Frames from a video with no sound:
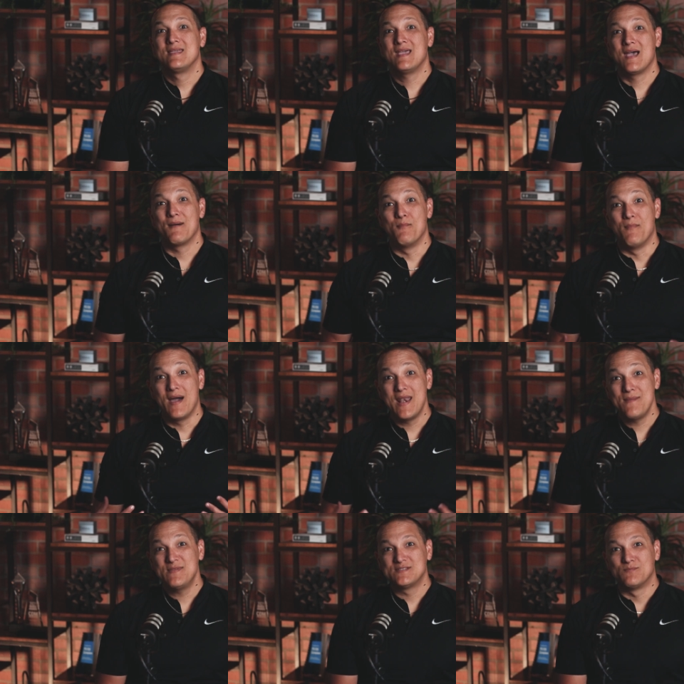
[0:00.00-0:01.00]
Yeah, my
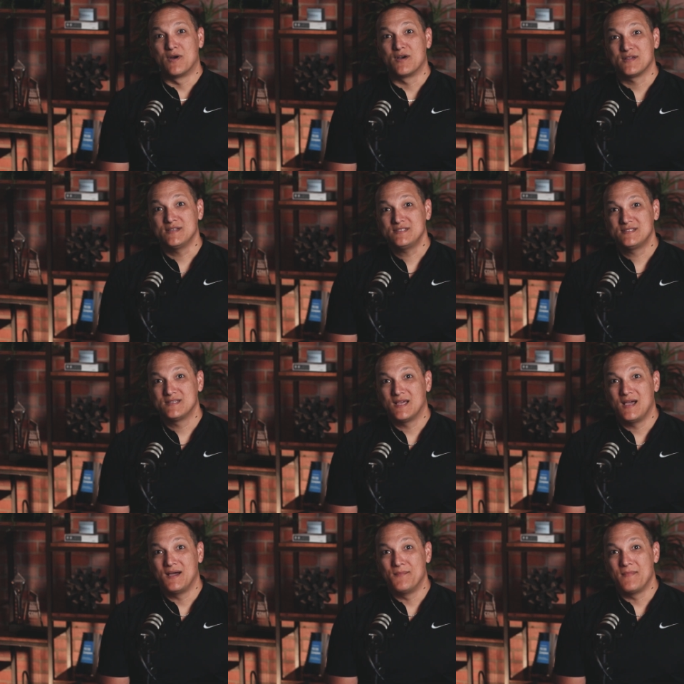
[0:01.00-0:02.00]
name is Marcus.
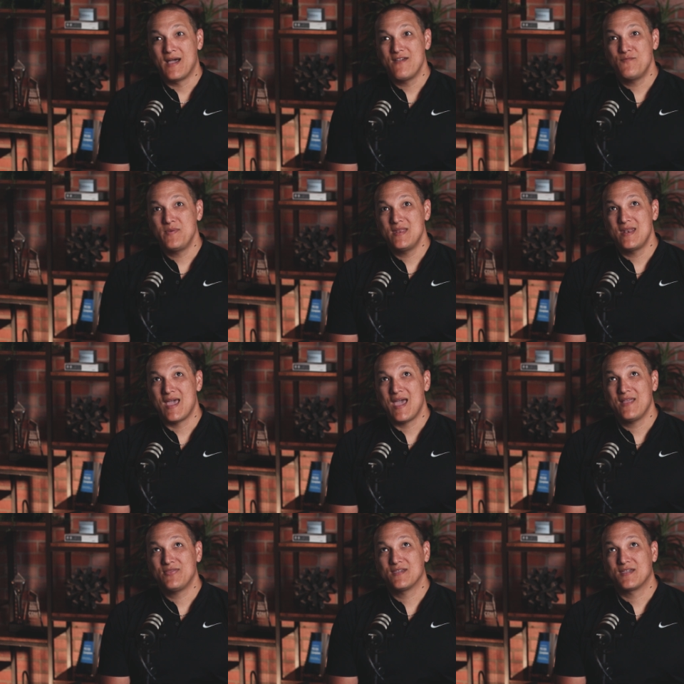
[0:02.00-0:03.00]
I've been
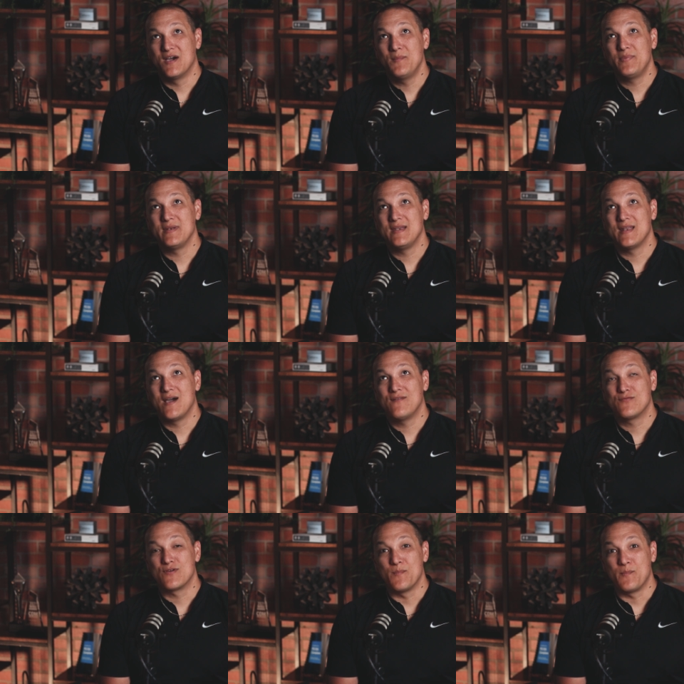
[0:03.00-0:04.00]
at the company now
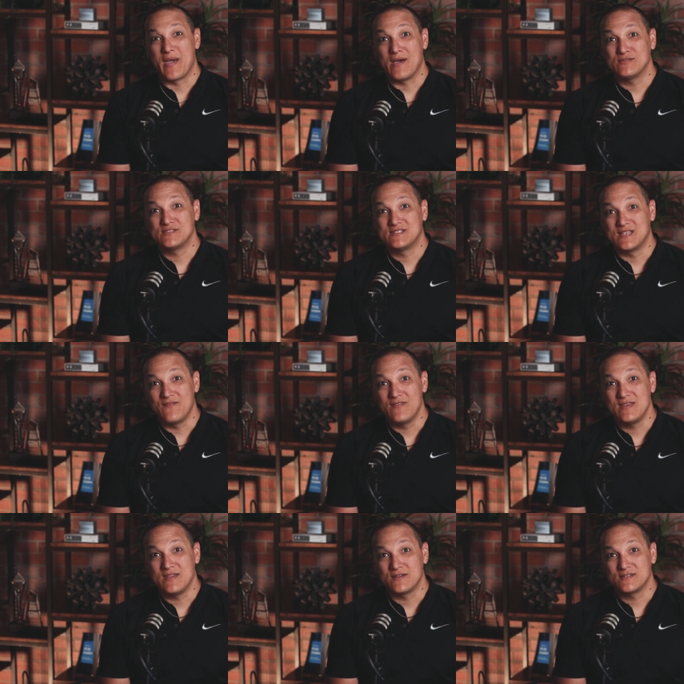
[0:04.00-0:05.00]
for about
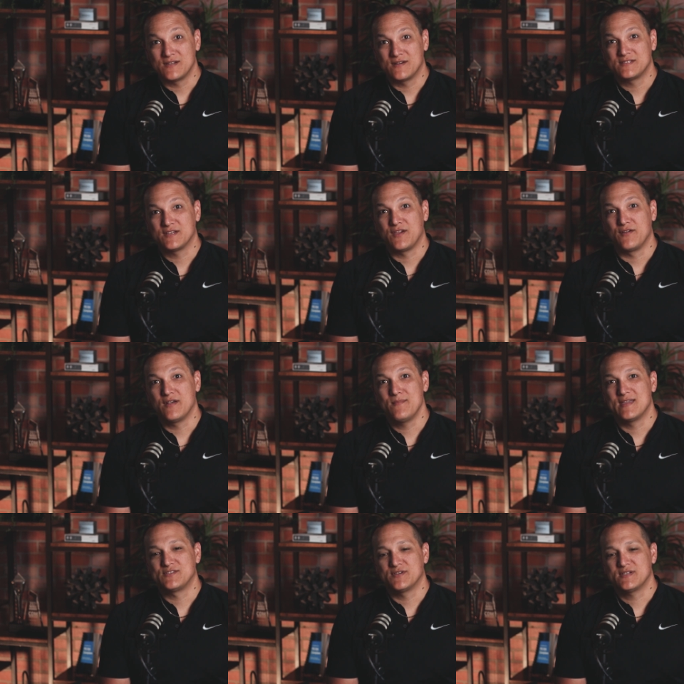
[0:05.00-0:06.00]
7 years here at
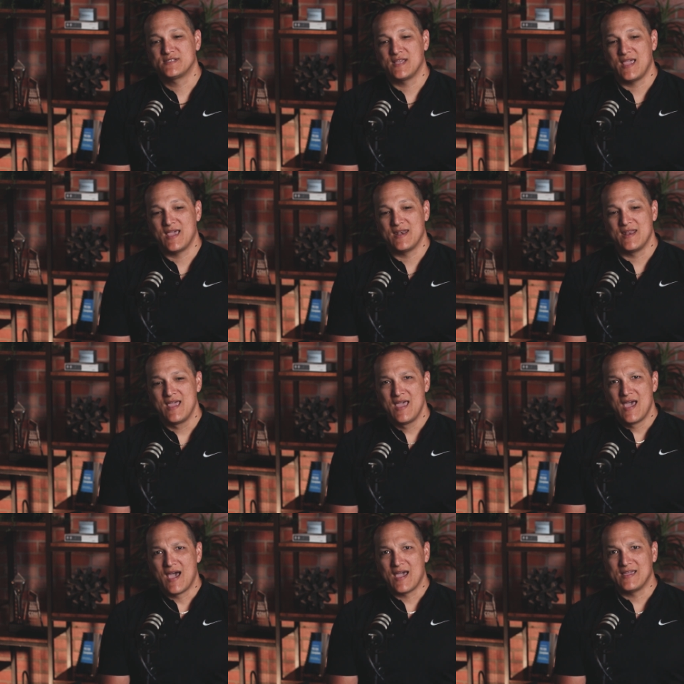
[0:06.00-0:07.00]
SecurityMetrics, and
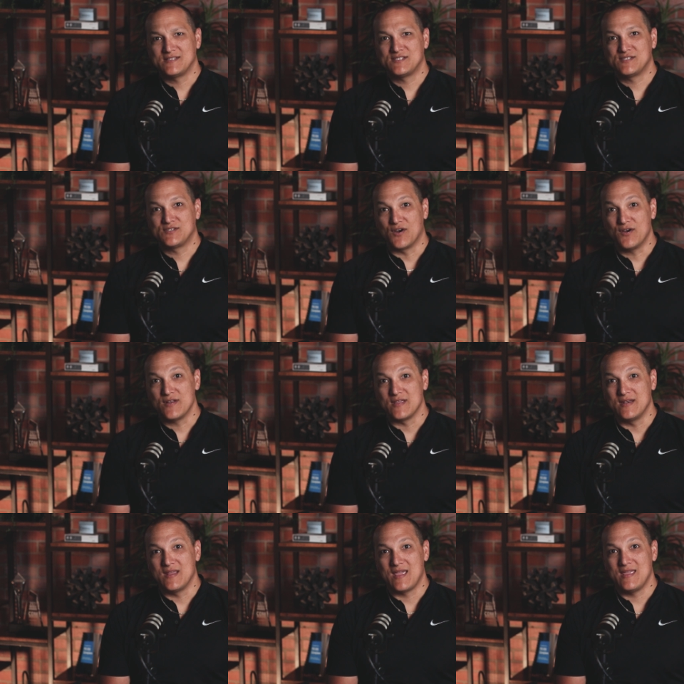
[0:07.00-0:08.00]
I
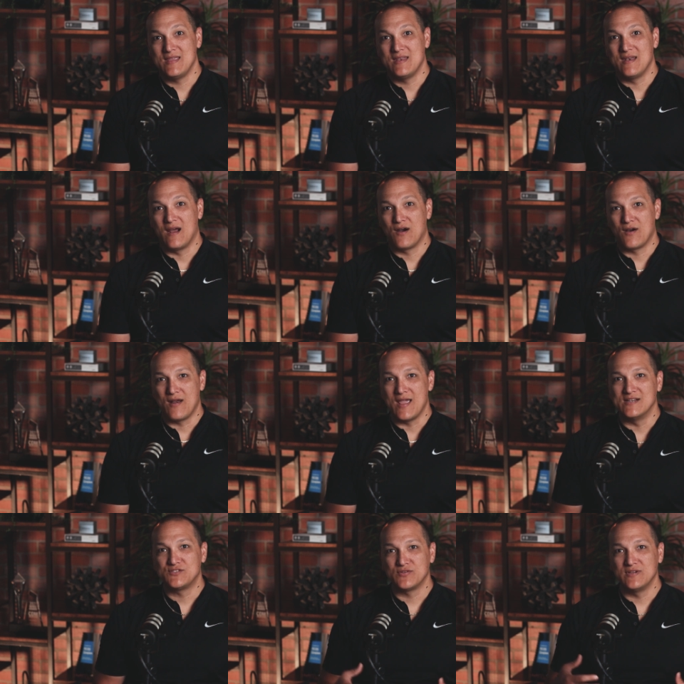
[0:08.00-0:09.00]
started in our
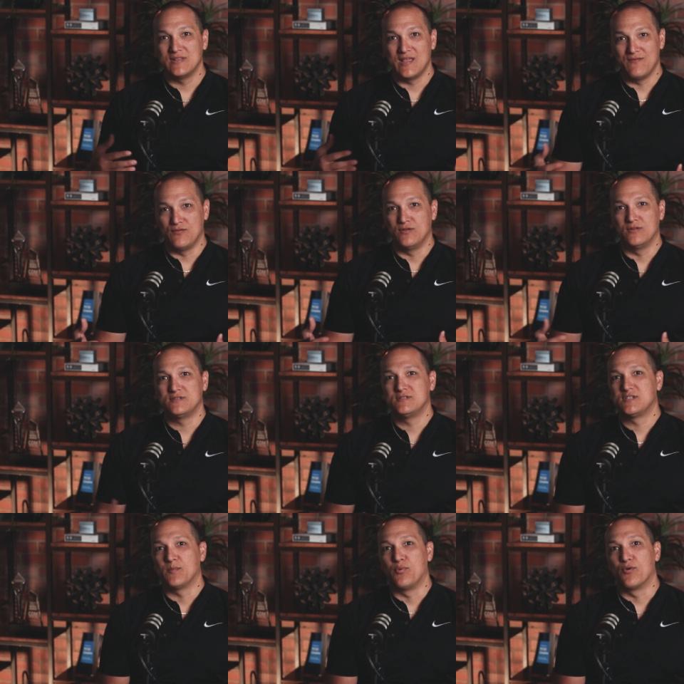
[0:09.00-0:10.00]
entry-level
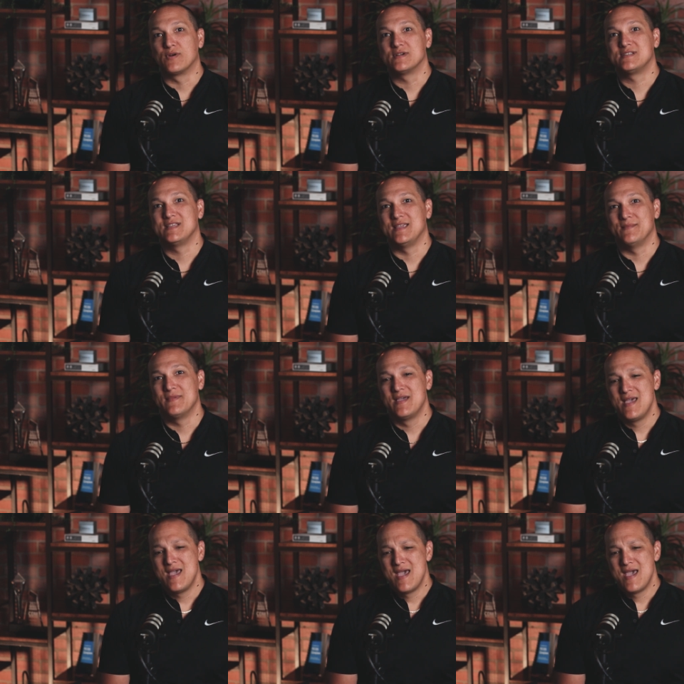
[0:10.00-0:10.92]
support team.